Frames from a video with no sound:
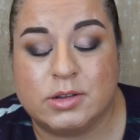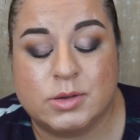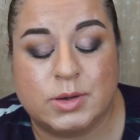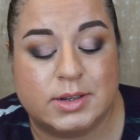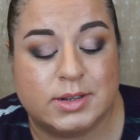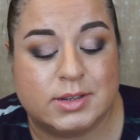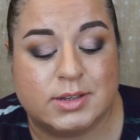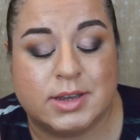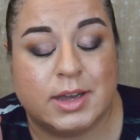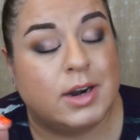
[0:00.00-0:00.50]
so I
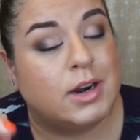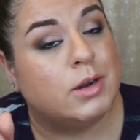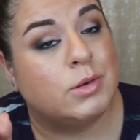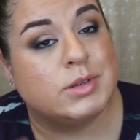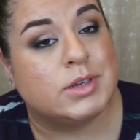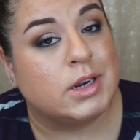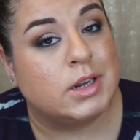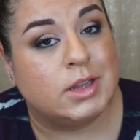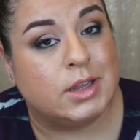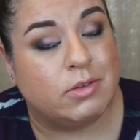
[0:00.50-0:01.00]
decided I was
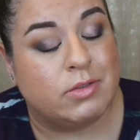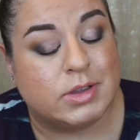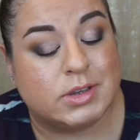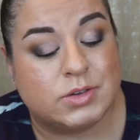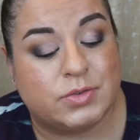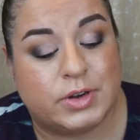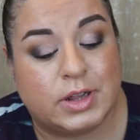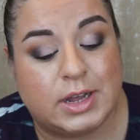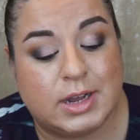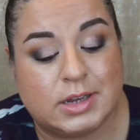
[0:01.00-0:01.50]
gonna leave this
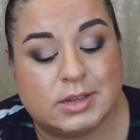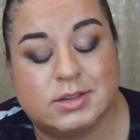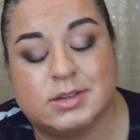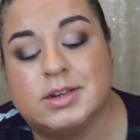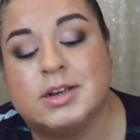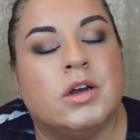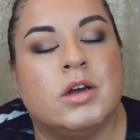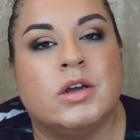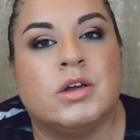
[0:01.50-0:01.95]
for last.